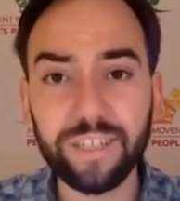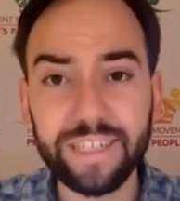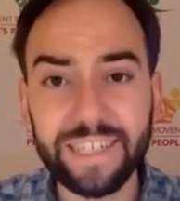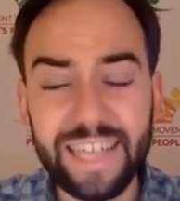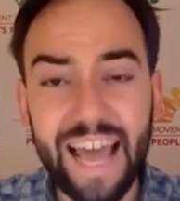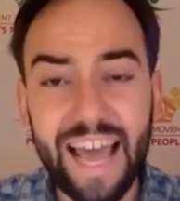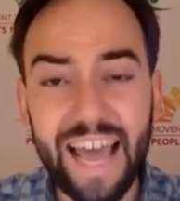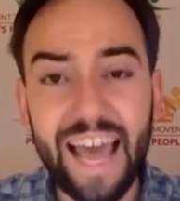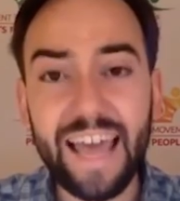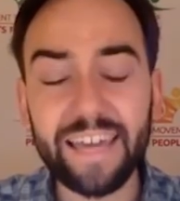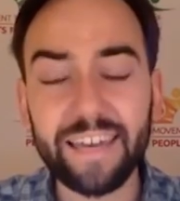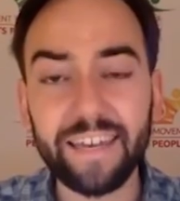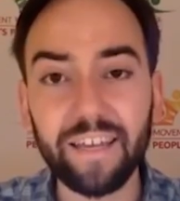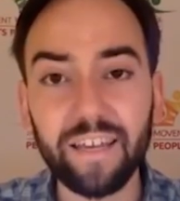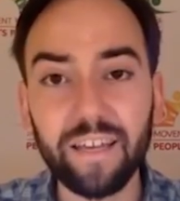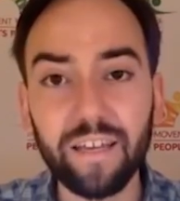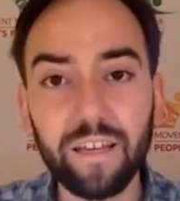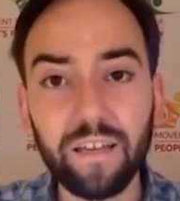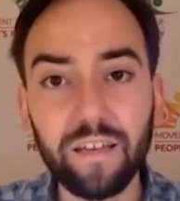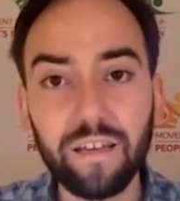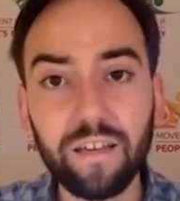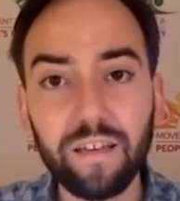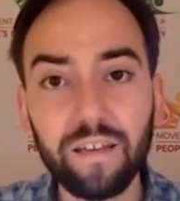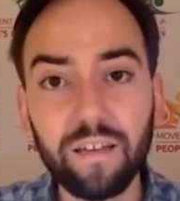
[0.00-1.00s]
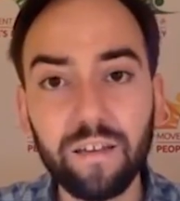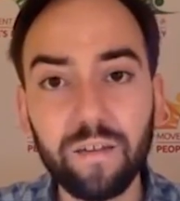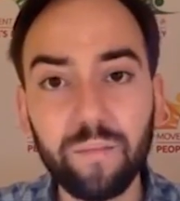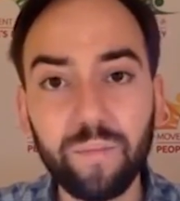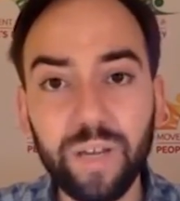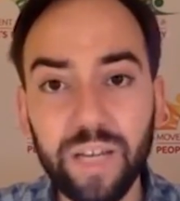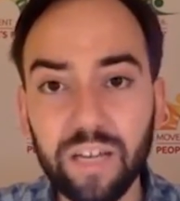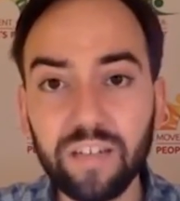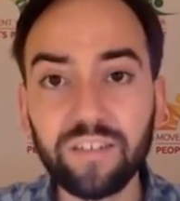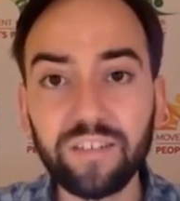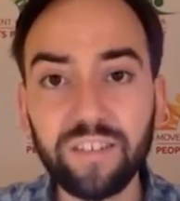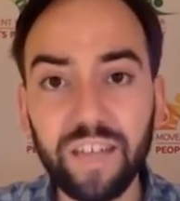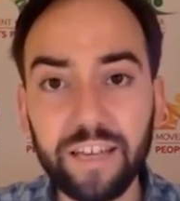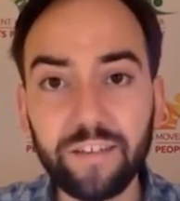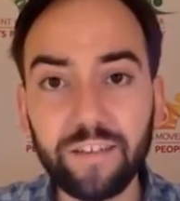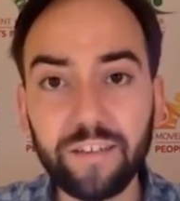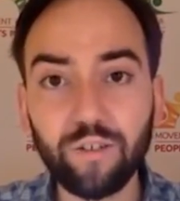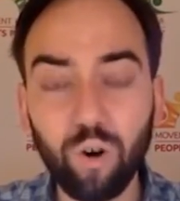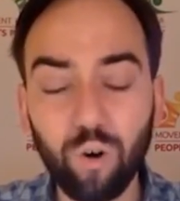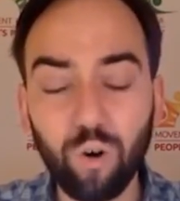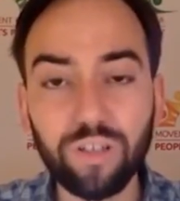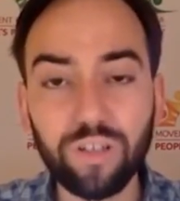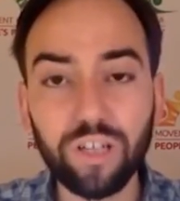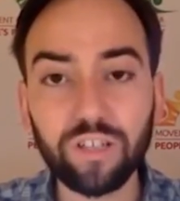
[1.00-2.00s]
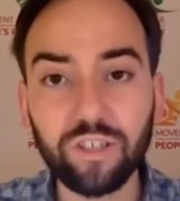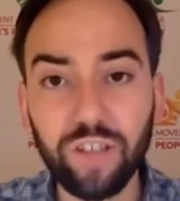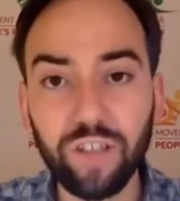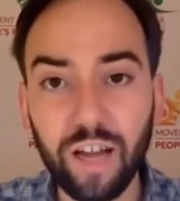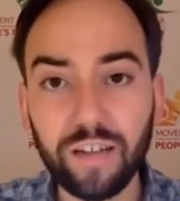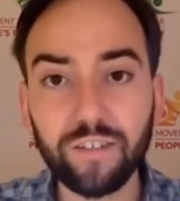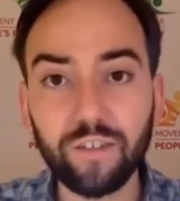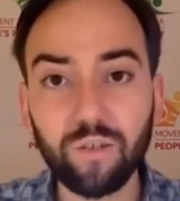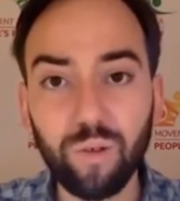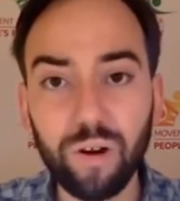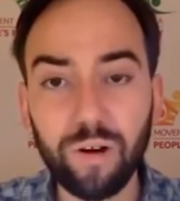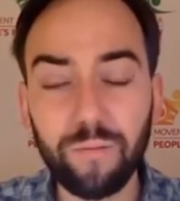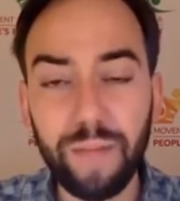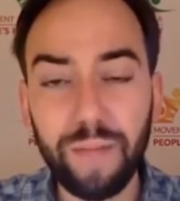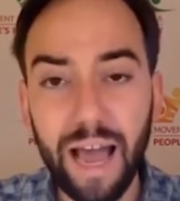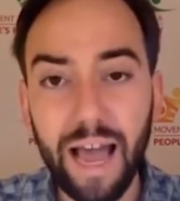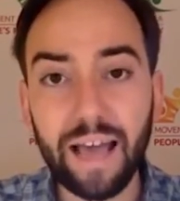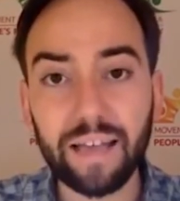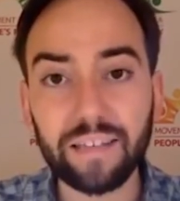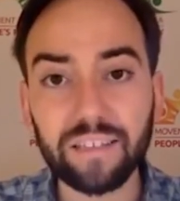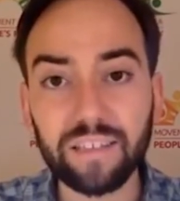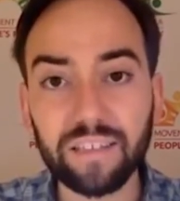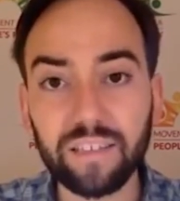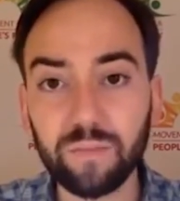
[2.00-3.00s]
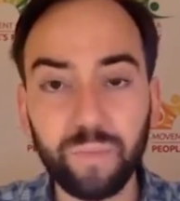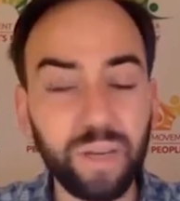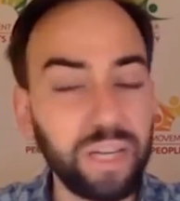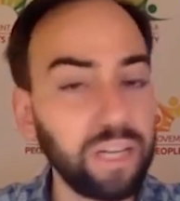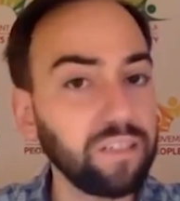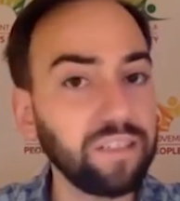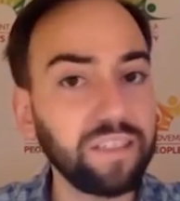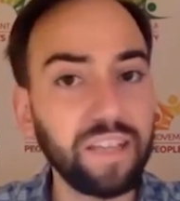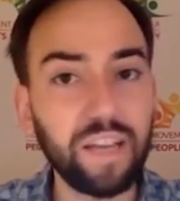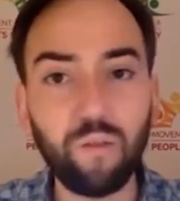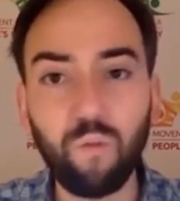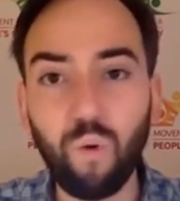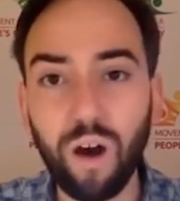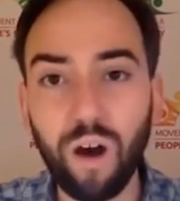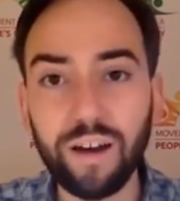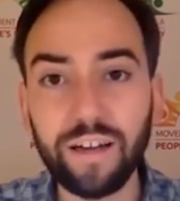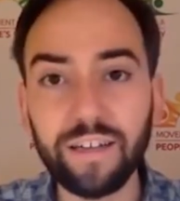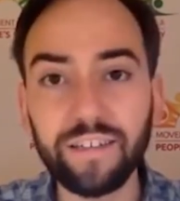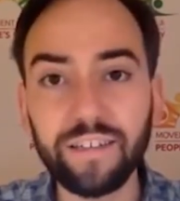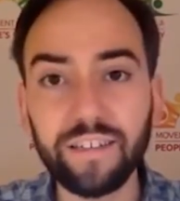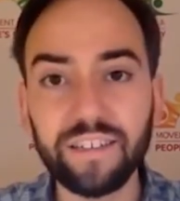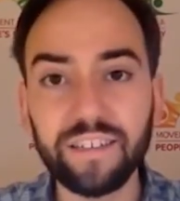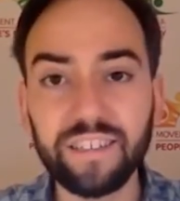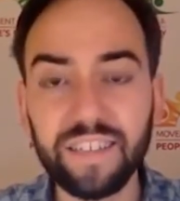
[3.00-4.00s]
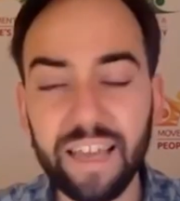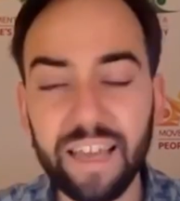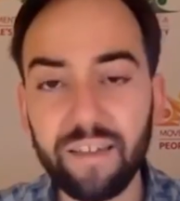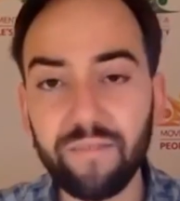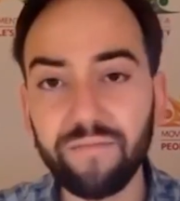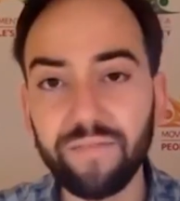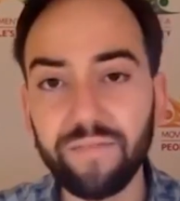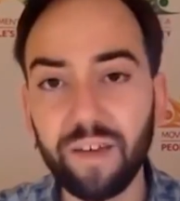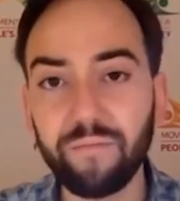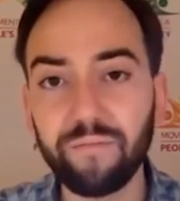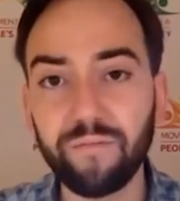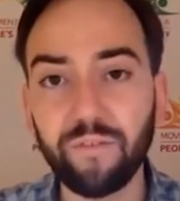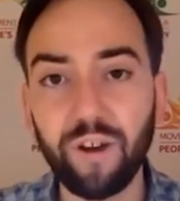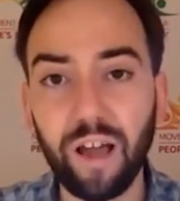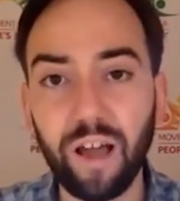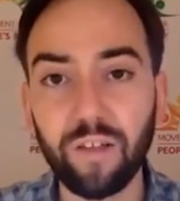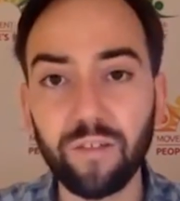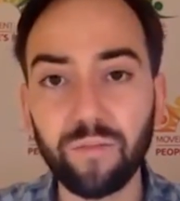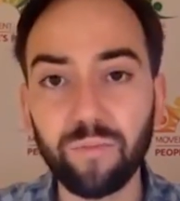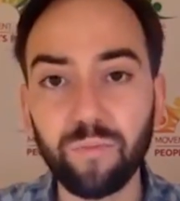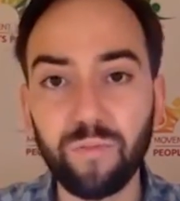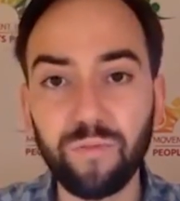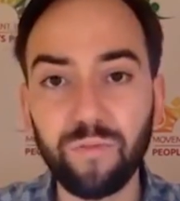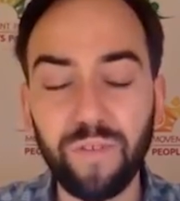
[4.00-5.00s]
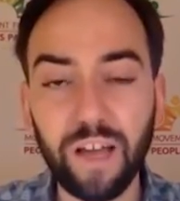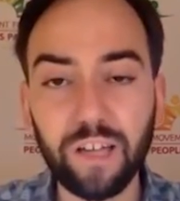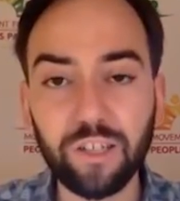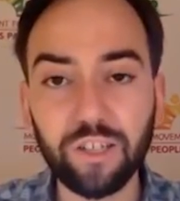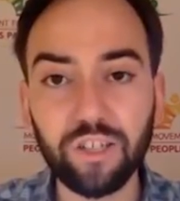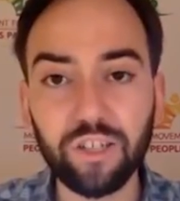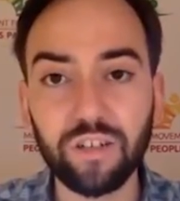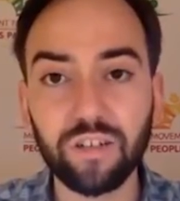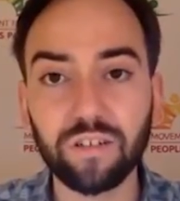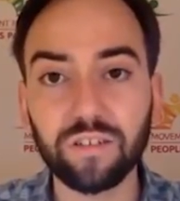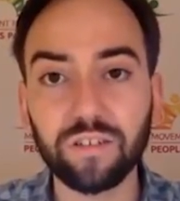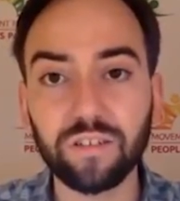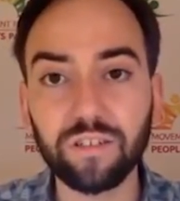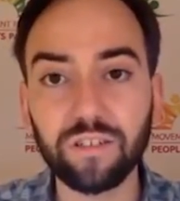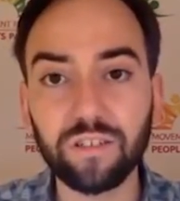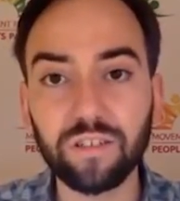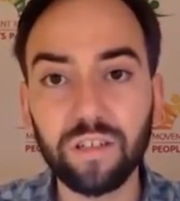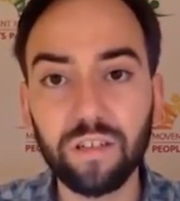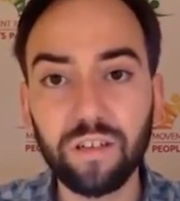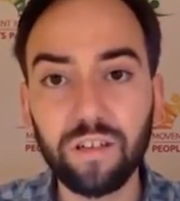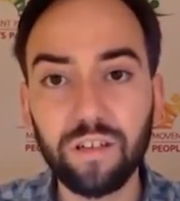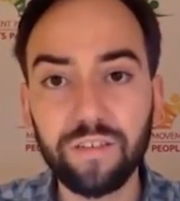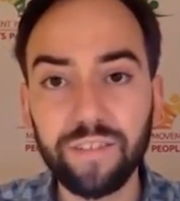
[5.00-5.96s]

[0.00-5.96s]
are dead because they told us not to wear masks because they wanted to save them for health professionals.